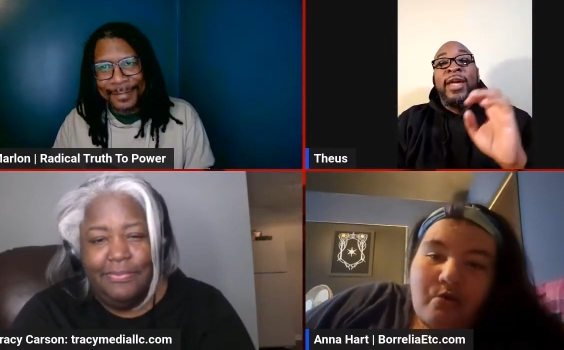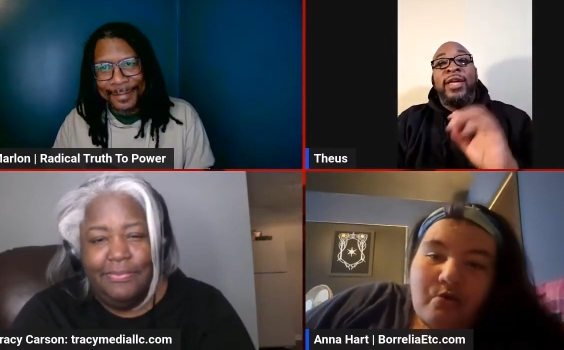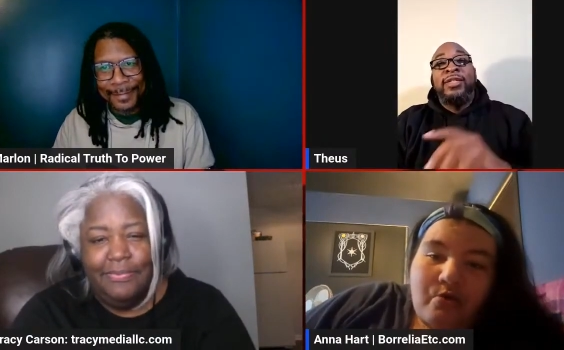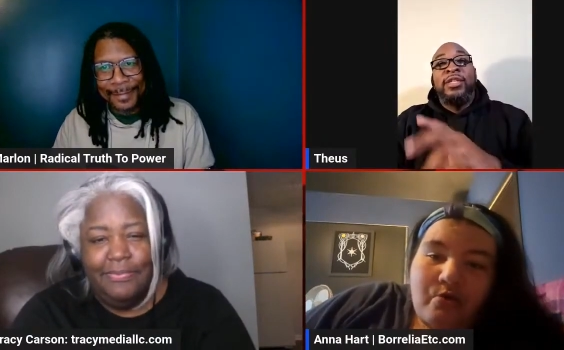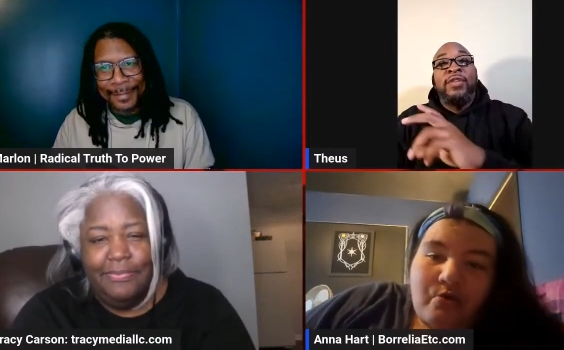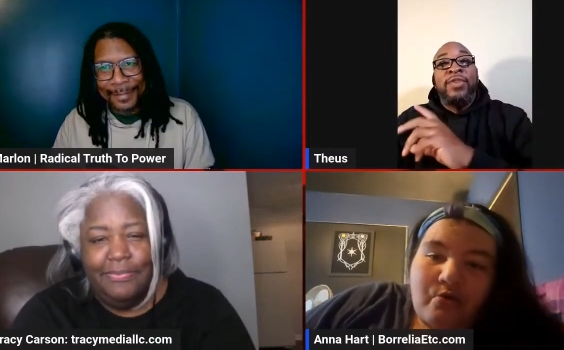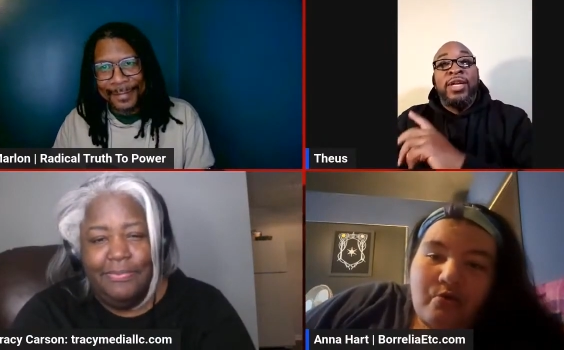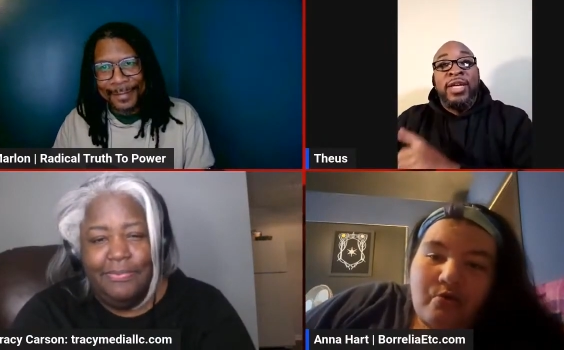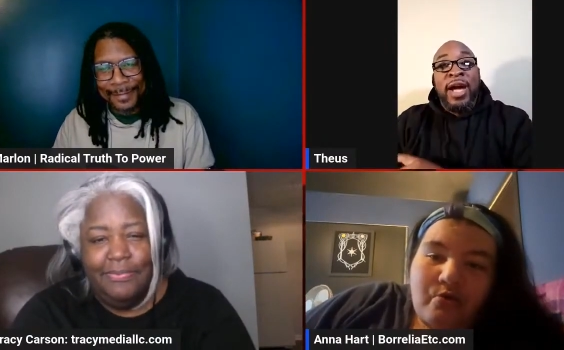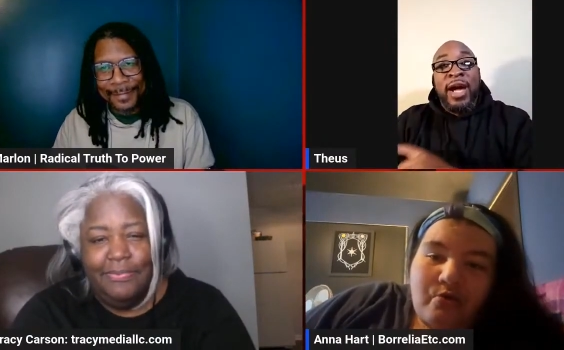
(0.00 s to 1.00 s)
Speaker 1: instead of a
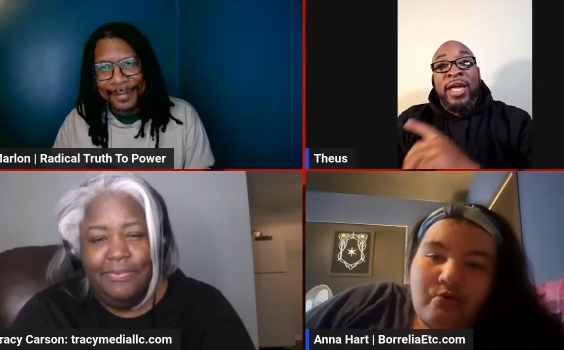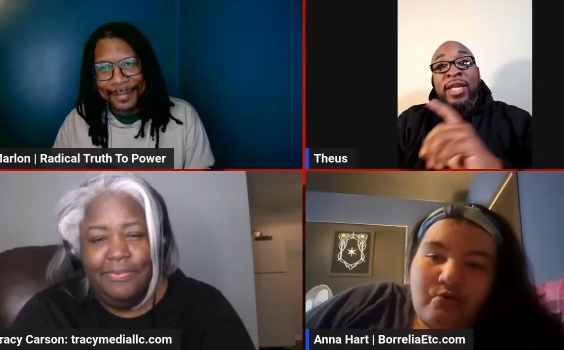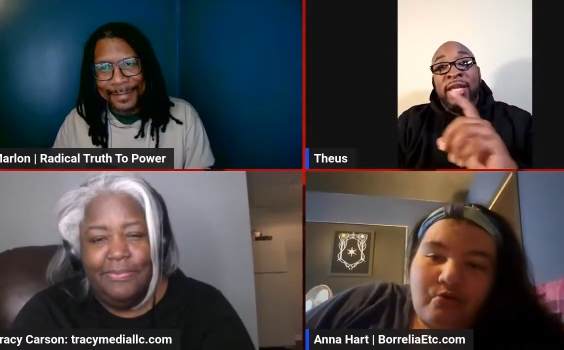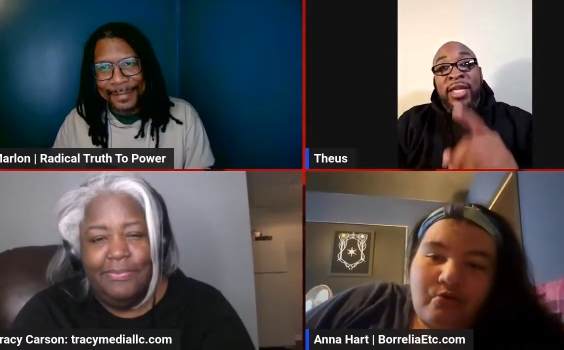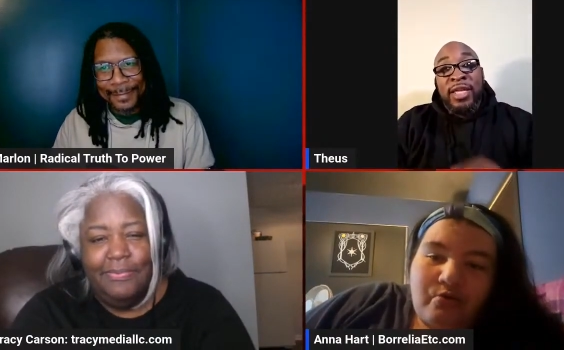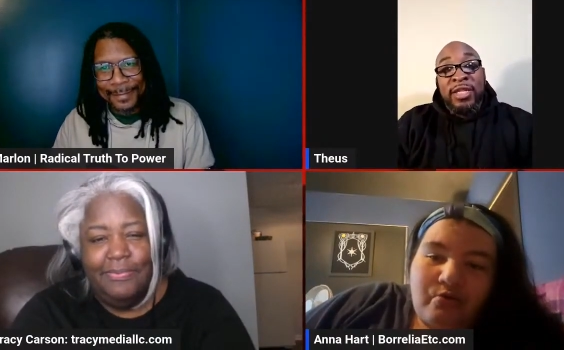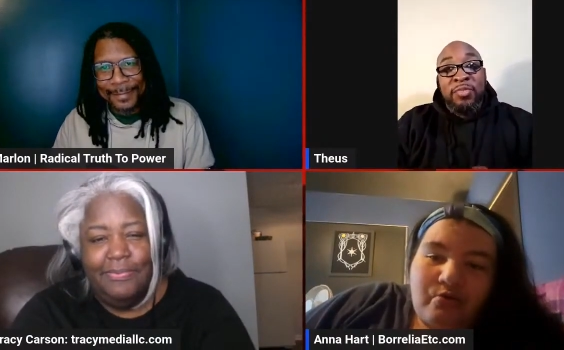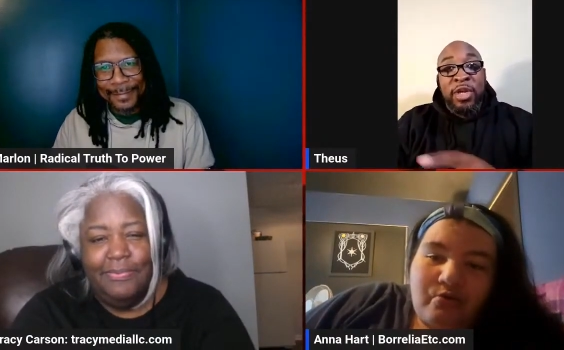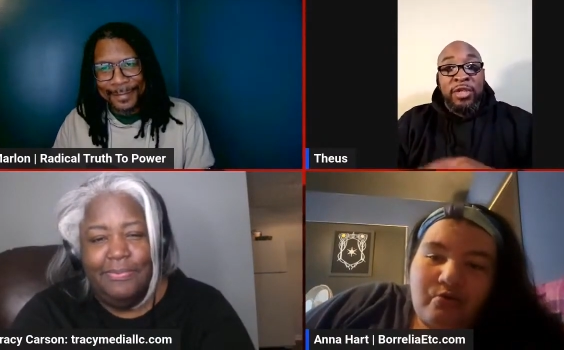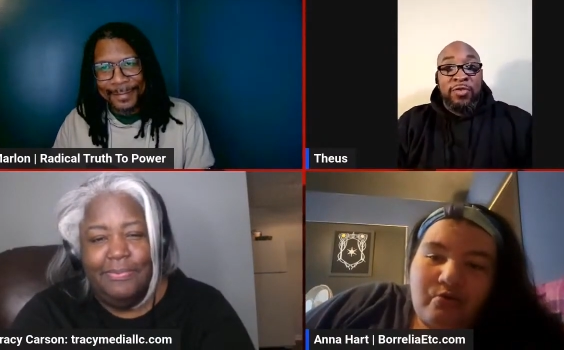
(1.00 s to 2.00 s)
guy and mm-hmm. his
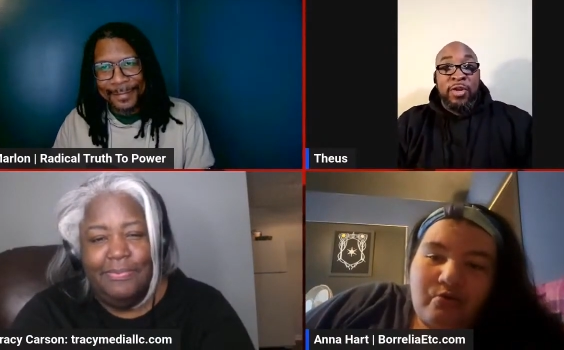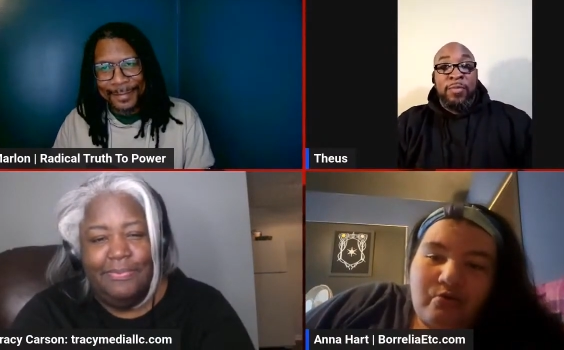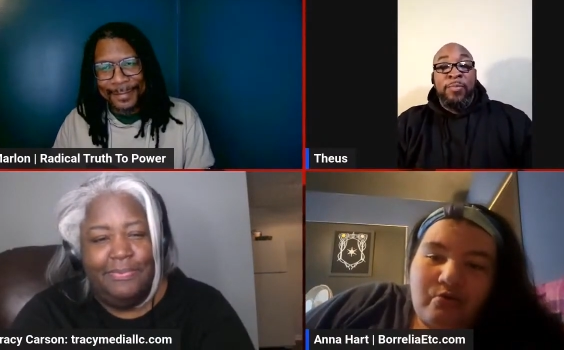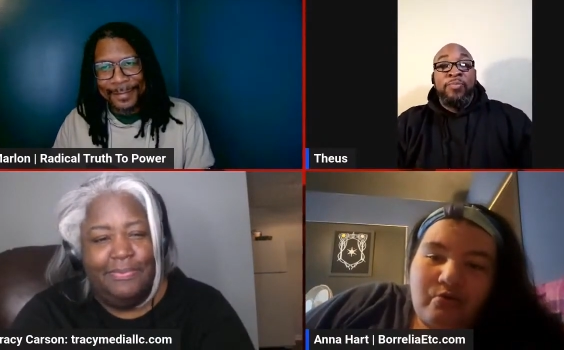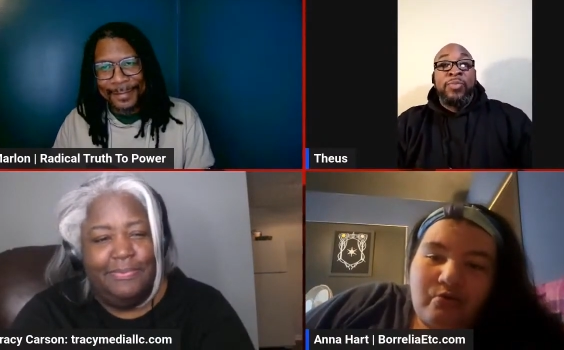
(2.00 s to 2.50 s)
best friend